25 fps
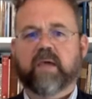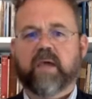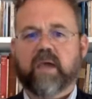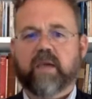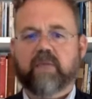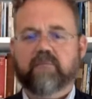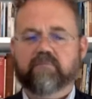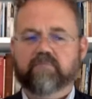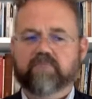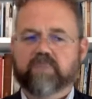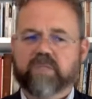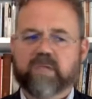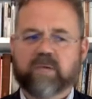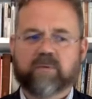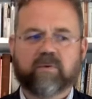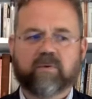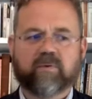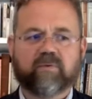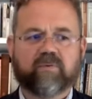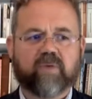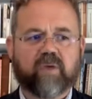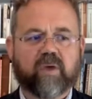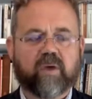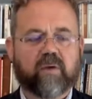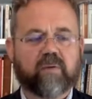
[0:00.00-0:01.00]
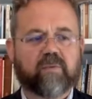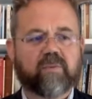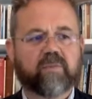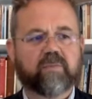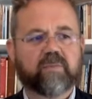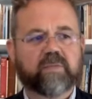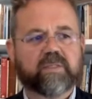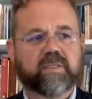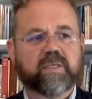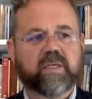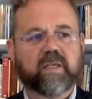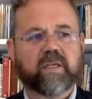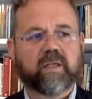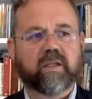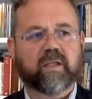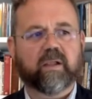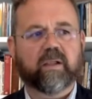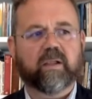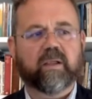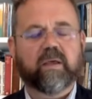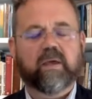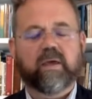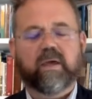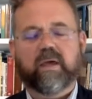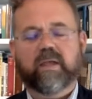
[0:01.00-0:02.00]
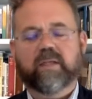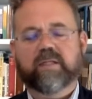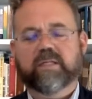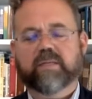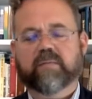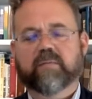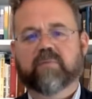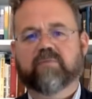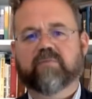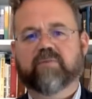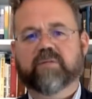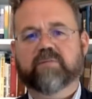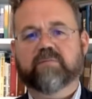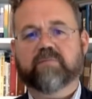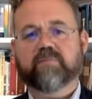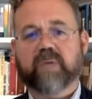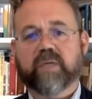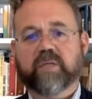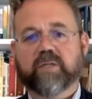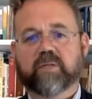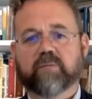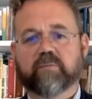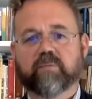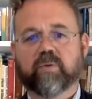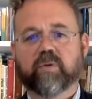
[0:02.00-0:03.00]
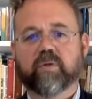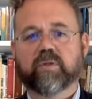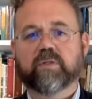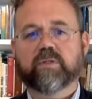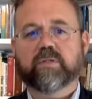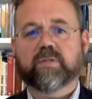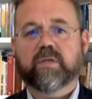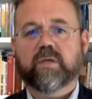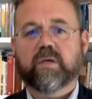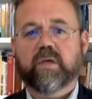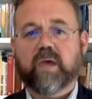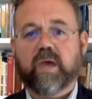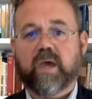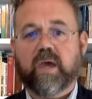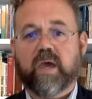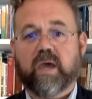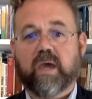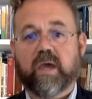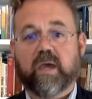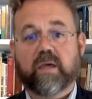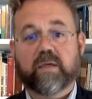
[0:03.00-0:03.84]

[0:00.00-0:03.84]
Um, some of the, the material in some of his major books uh,